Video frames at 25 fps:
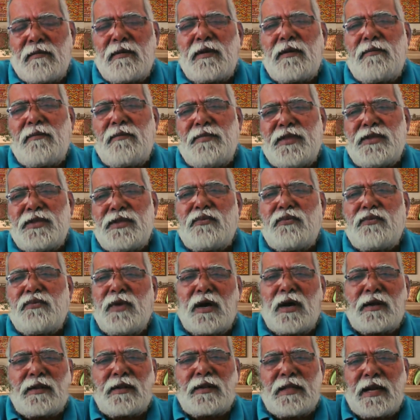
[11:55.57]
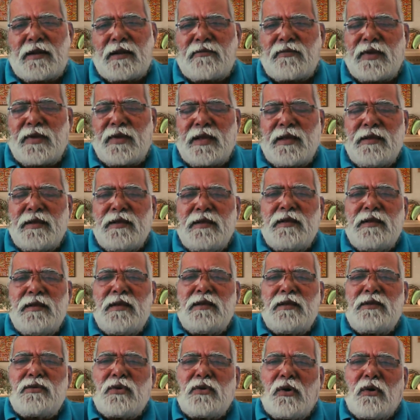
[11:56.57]
this way or that way.
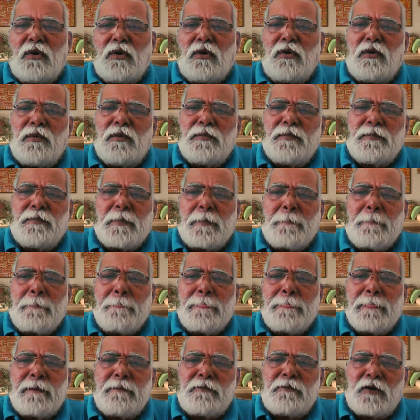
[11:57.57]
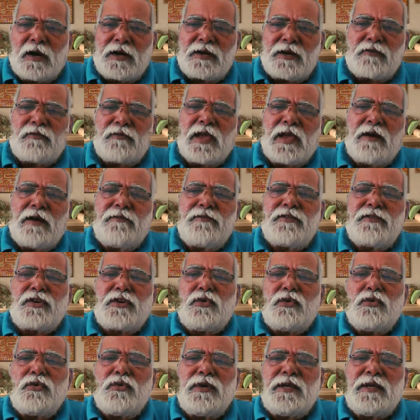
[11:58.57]
So what we have to
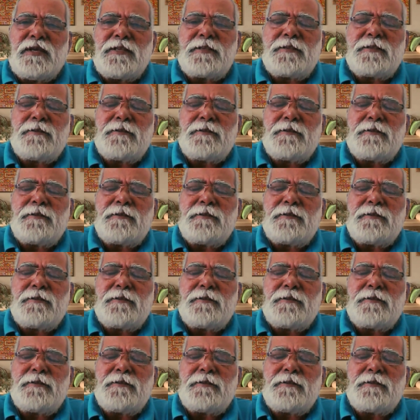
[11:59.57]
do is